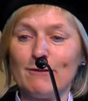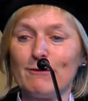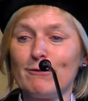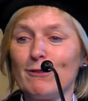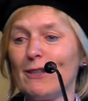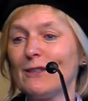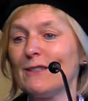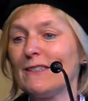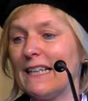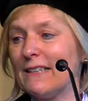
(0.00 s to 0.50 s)

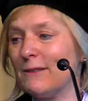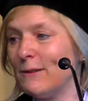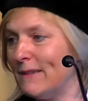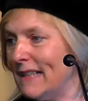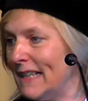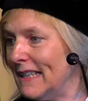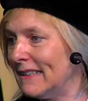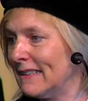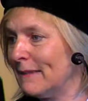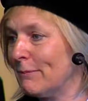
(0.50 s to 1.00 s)
first at
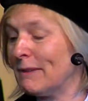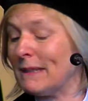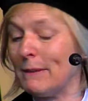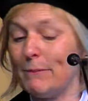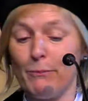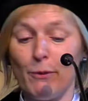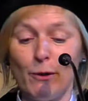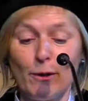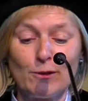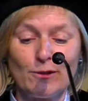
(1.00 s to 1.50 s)
today's
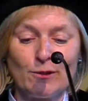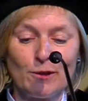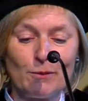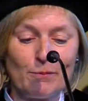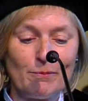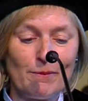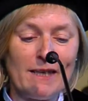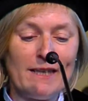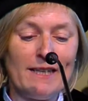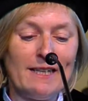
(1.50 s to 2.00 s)

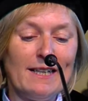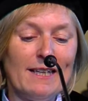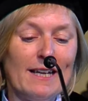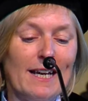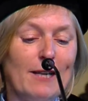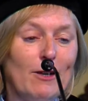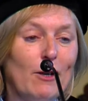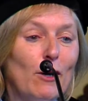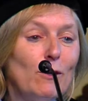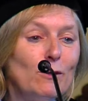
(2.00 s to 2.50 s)
symposium
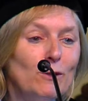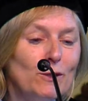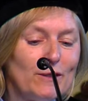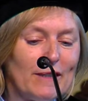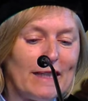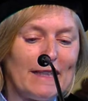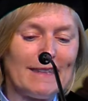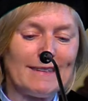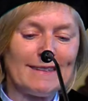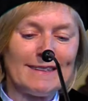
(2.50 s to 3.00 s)
and now
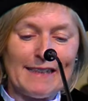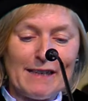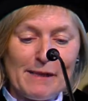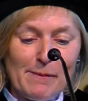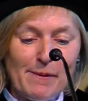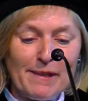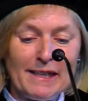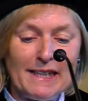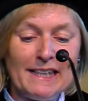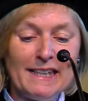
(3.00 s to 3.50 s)
during the
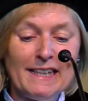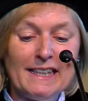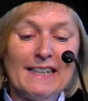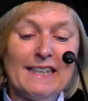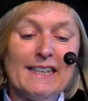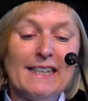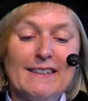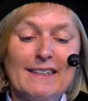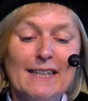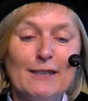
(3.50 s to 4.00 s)
ceremony,
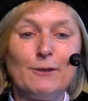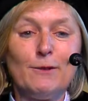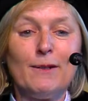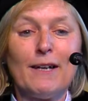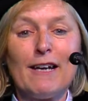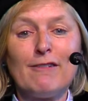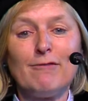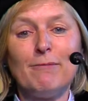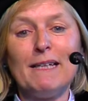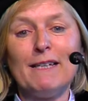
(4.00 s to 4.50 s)
that you
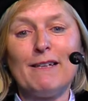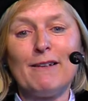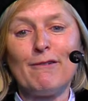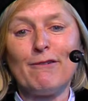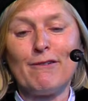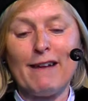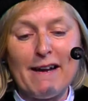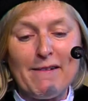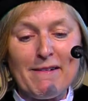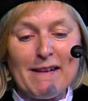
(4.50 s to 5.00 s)
have been a
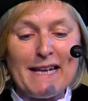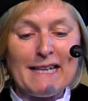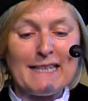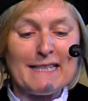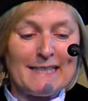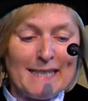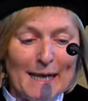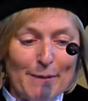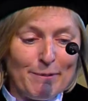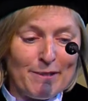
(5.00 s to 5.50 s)
very
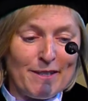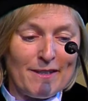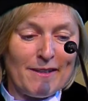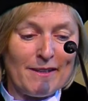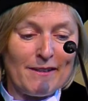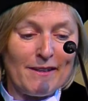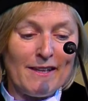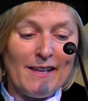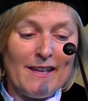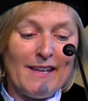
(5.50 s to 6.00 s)

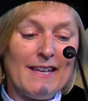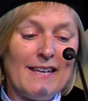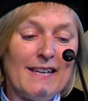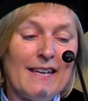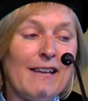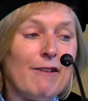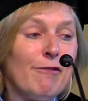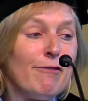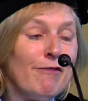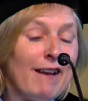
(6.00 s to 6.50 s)
exceptional,
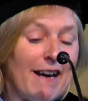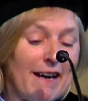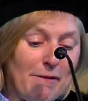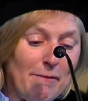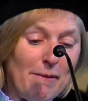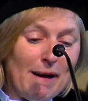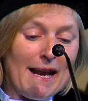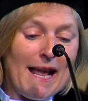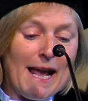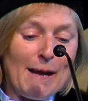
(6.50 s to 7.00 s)
a very
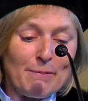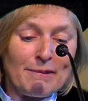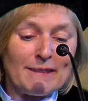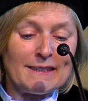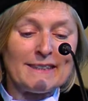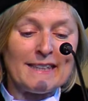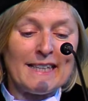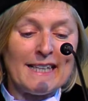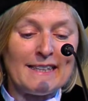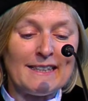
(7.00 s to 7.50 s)
well
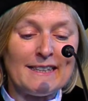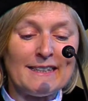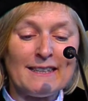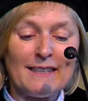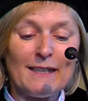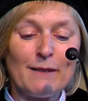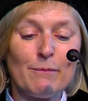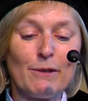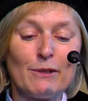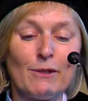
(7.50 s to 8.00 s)

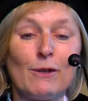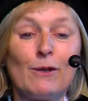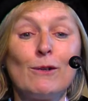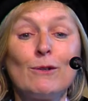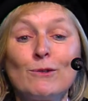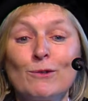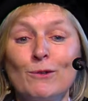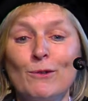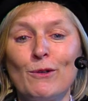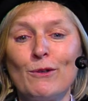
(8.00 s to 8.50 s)
appreciated, but
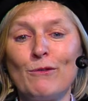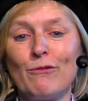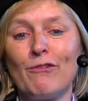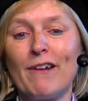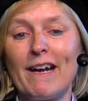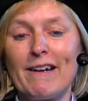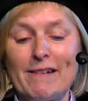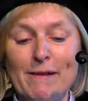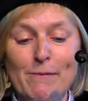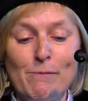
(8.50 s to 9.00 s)
also a
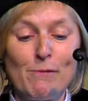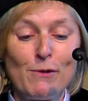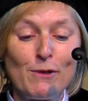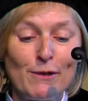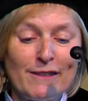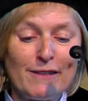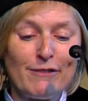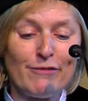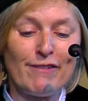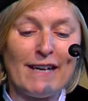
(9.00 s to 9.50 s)
very
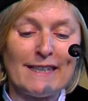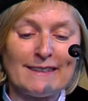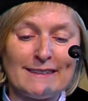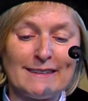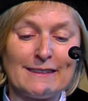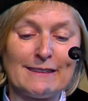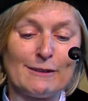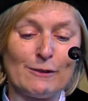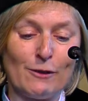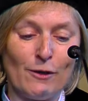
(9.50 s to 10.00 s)

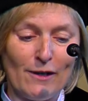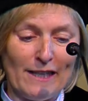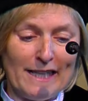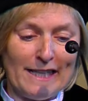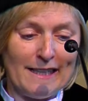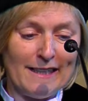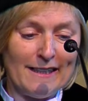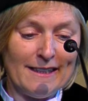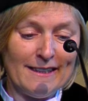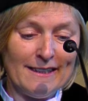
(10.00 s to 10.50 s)
multifaceted
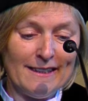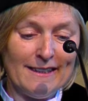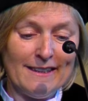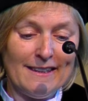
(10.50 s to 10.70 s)
colleague.